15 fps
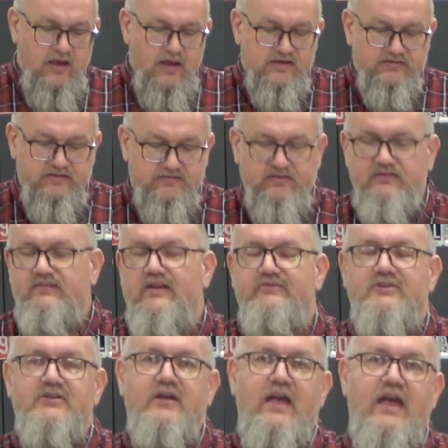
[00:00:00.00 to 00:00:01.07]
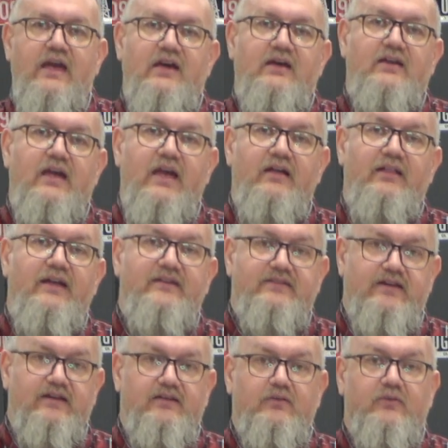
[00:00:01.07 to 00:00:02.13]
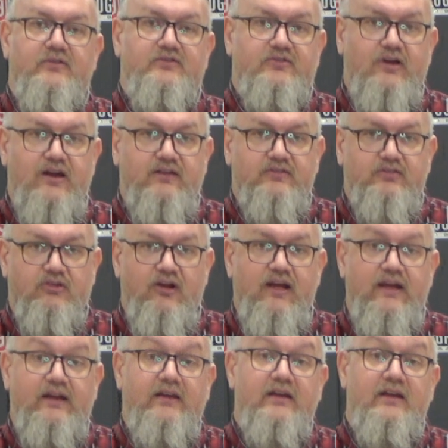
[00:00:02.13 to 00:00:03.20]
67 had LA10 or Stratus Gray